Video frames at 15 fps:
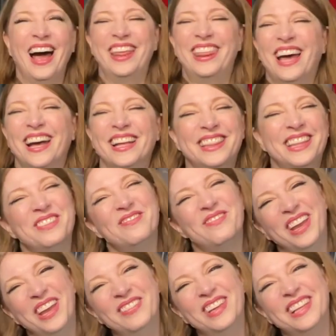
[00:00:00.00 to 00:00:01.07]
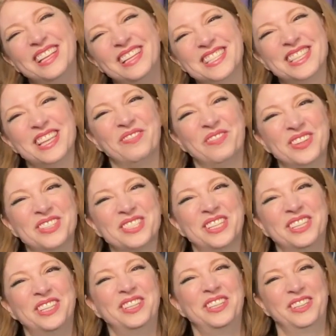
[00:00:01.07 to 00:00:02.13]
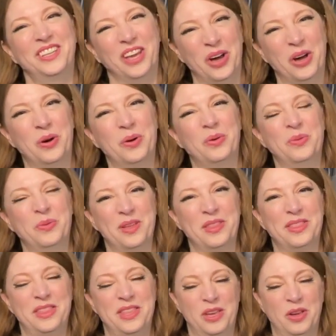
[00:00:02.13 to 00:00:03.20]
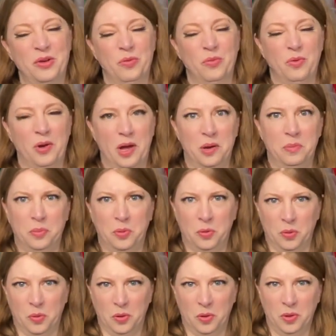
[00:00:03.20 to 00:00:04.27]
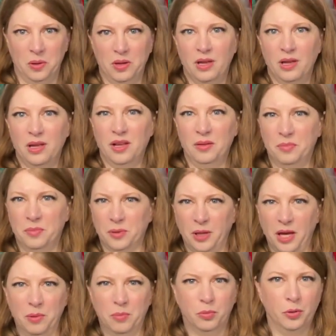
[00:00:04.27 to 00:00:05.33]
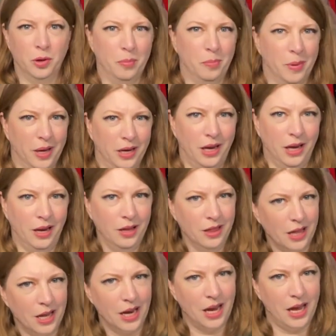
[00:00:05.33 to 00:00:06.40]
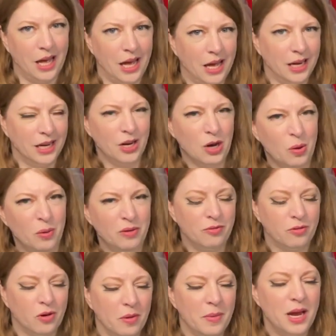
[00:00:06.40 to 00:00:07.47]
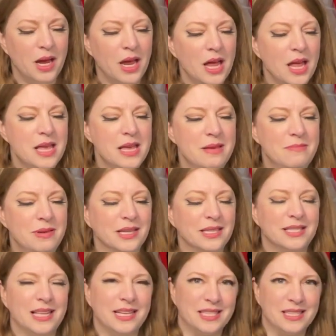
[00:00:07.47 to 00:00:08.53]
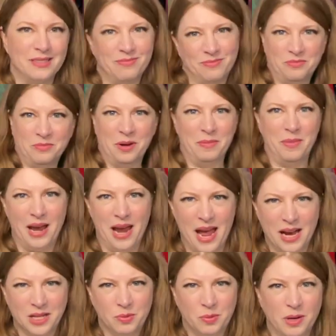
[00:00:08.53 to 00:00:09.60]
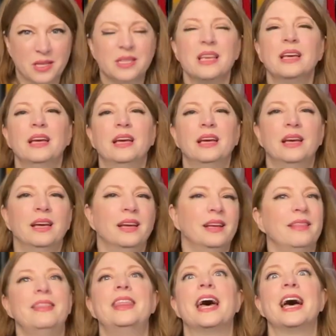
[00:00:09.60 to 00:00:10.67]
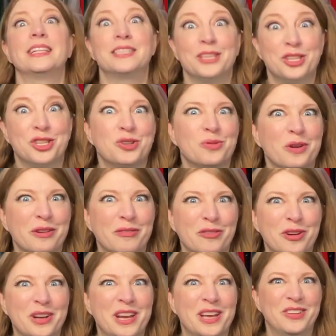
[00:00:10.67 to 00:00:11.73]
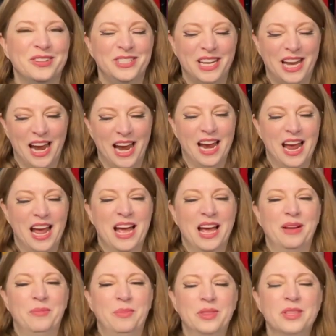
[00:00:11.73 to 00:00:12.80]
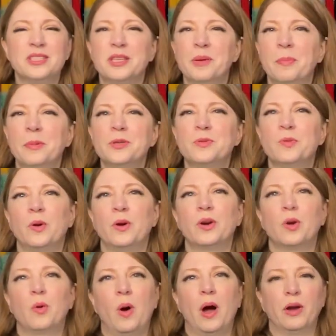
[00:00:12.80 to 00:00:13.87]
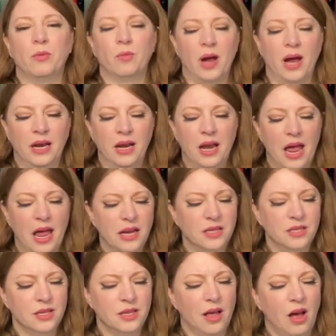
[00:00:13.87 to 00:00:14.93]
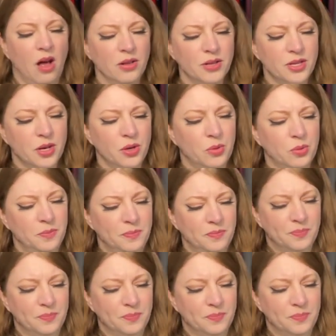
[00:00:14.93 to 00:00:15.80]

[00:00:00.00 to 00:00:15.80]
I thought that maybe these slippers could go with the Red Pool Playboy bunny that I had going for me, because that's what my act was. That's a story for another day. But the slippers weren't quite right. And also,